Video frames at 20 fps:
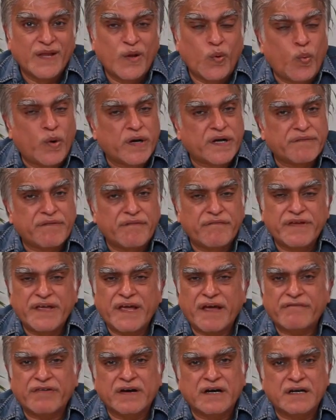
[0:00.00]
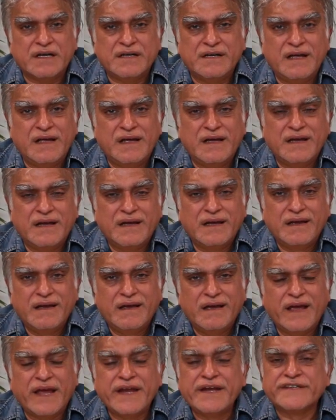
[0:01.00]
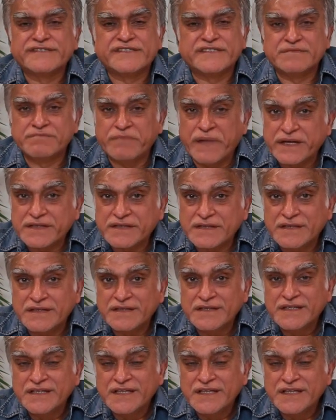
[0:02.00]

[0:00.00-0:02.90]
Whatever we have heard, it doesn't matter.